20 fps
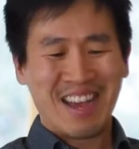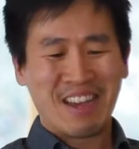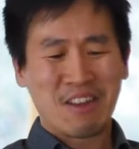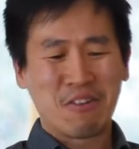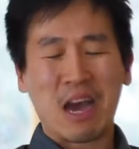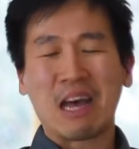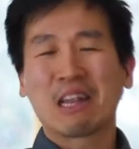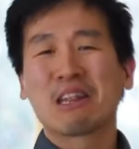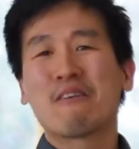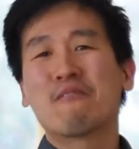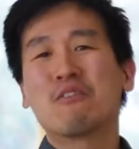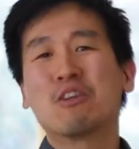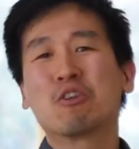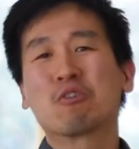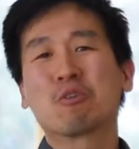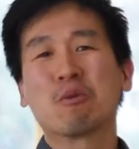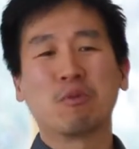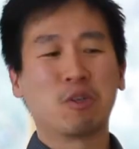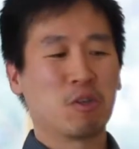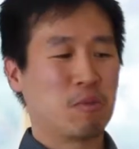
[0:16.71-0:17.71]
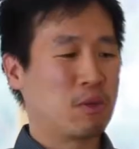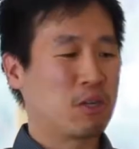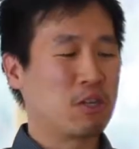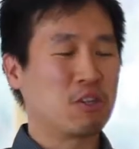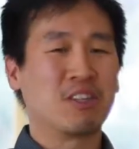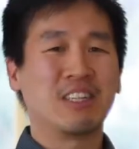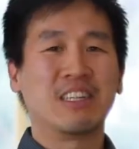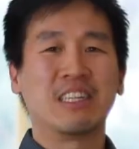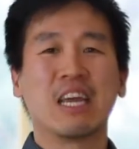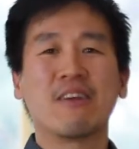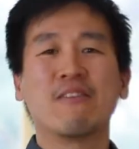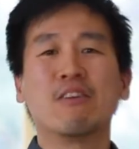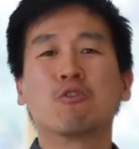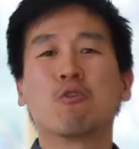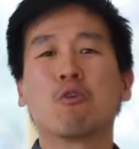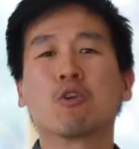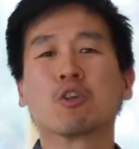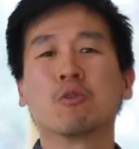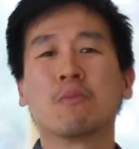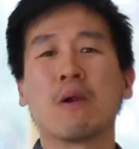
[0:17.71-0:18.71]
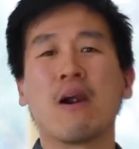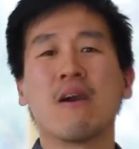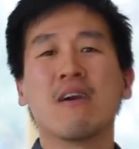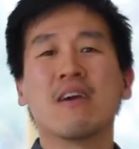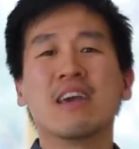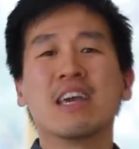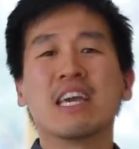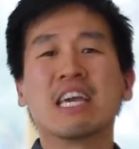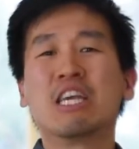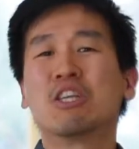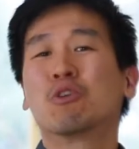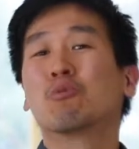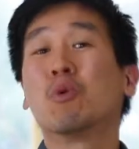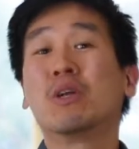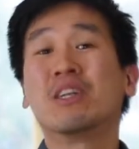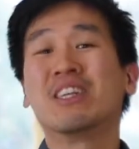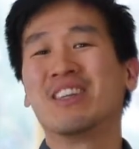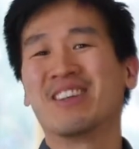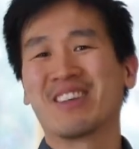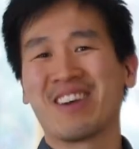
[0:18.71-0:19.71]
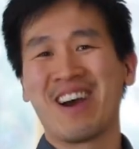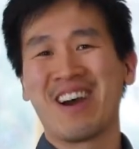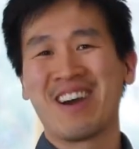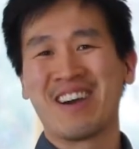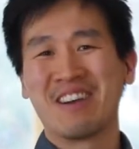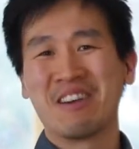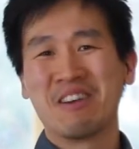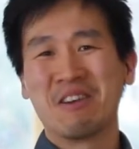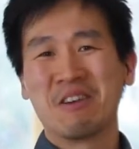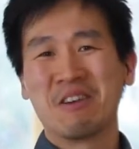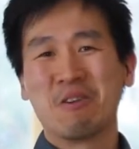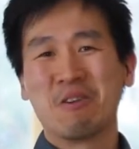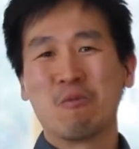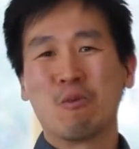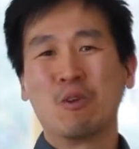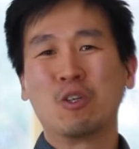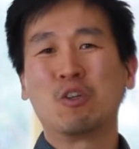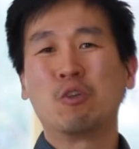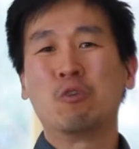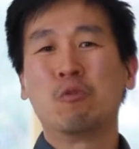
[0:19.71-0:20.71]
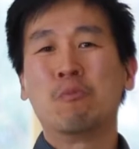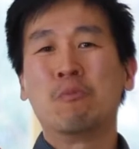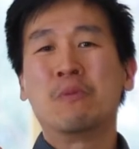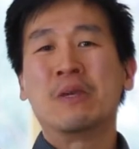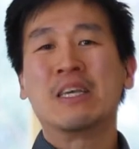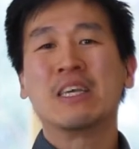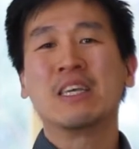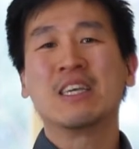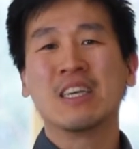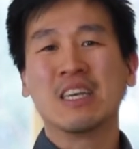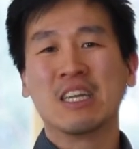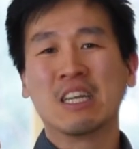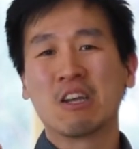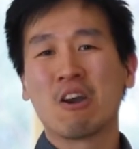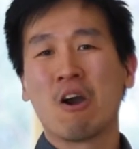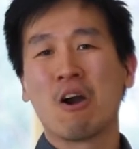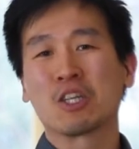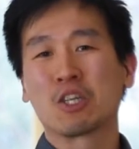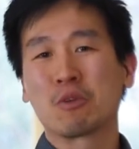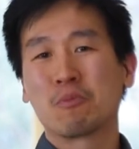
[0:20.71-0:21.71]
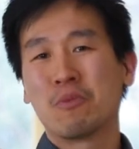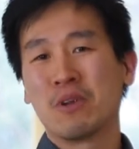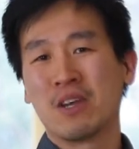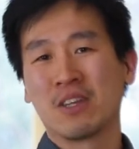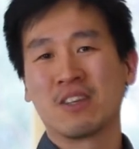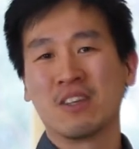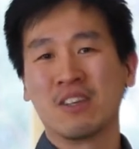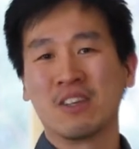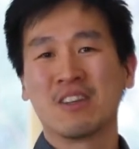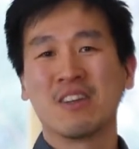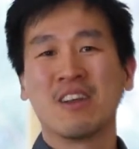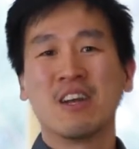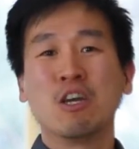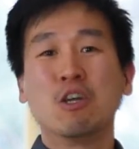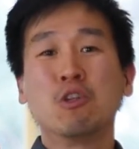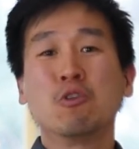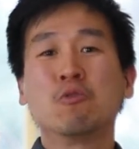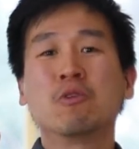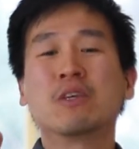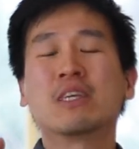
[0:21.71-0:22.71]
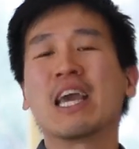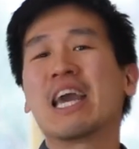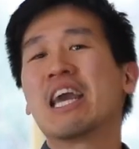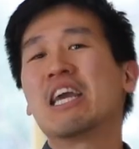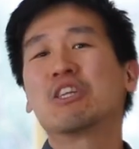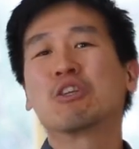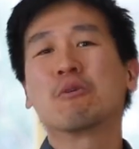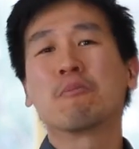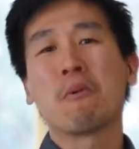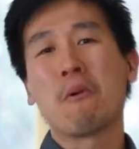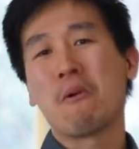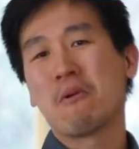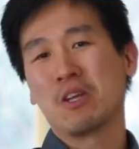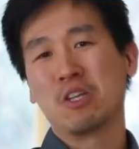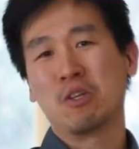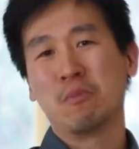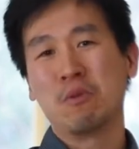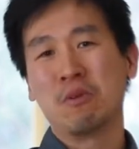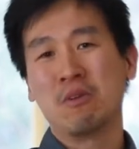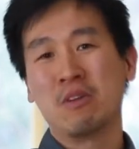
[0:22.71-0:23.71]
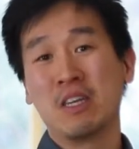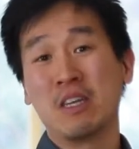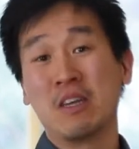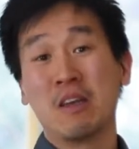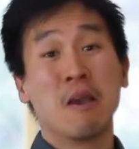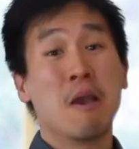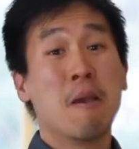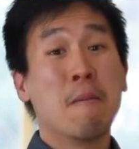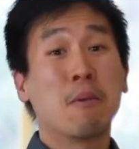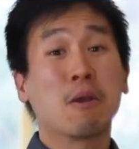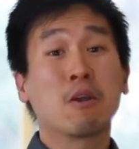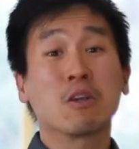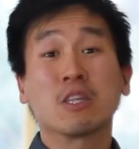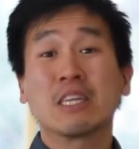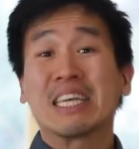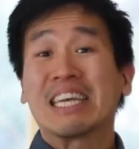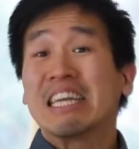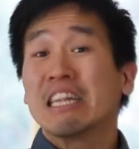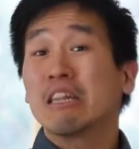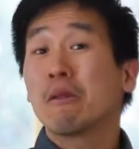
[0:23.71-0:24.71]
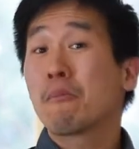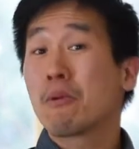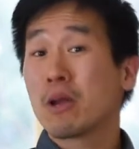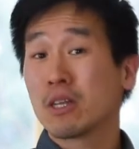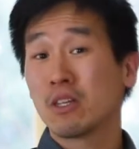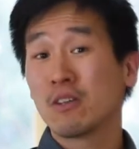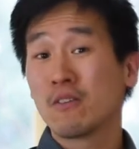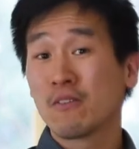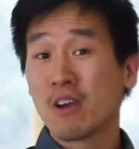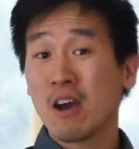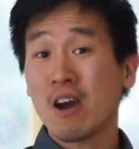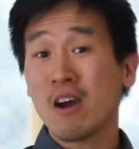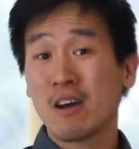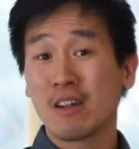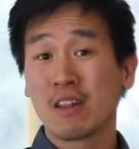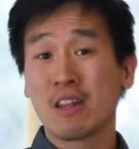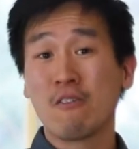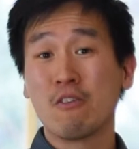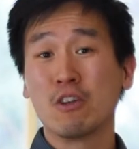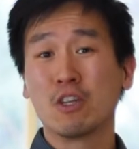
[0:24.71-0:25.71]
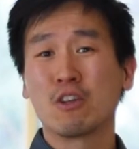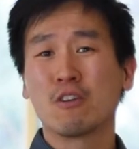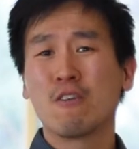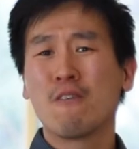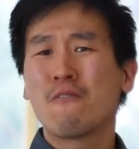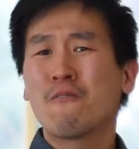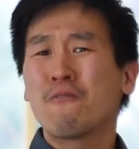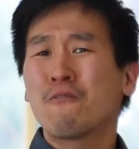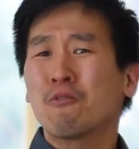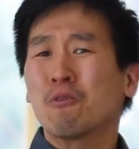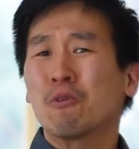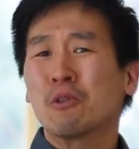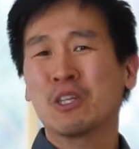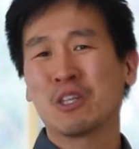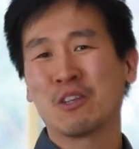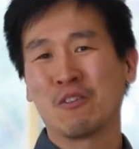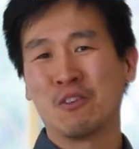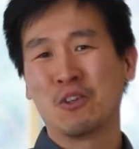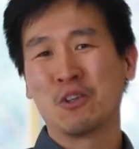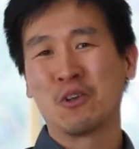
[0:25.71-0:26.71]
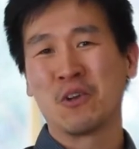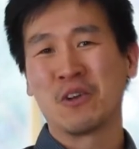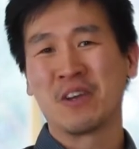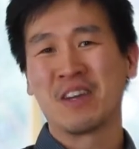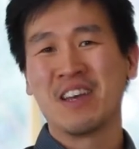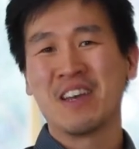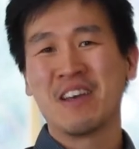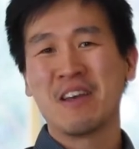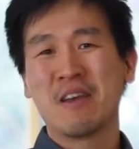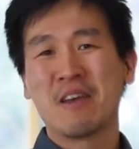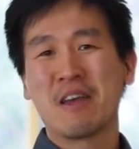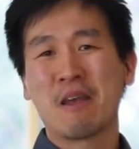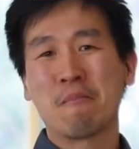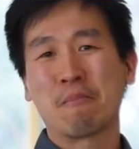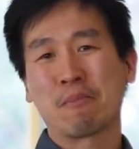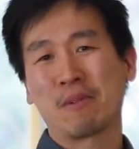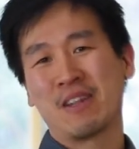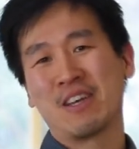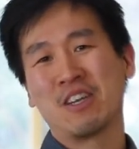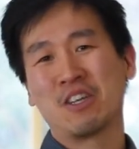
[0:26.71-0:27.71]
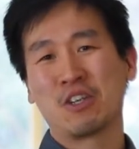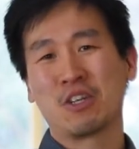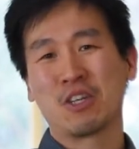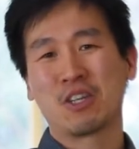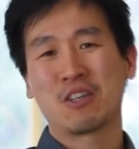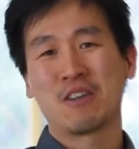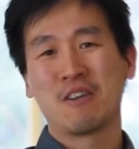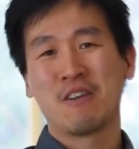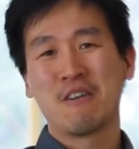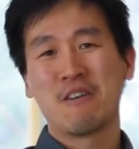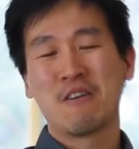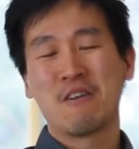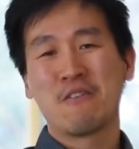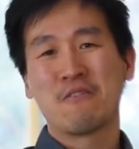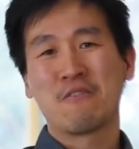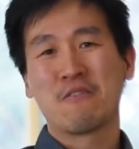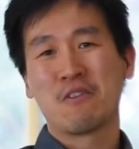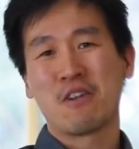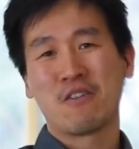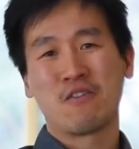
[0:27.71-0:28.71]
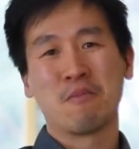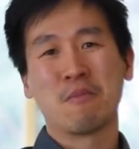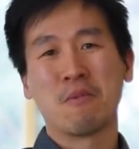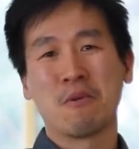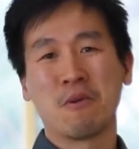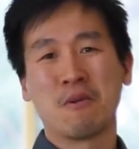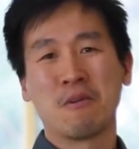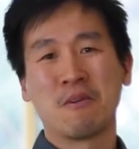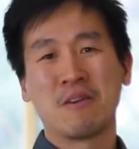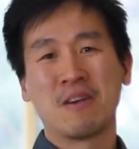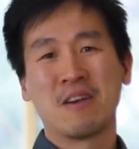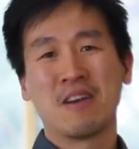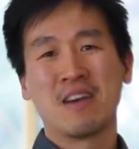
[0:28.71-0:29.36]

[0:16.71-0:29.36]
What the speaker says: You know, I love this scripture because David talks about his one desire, which is to be in God's presence, to gaze upon His beauty. Because in the presence of God, there is a fullness of joy and pleasures forevermore.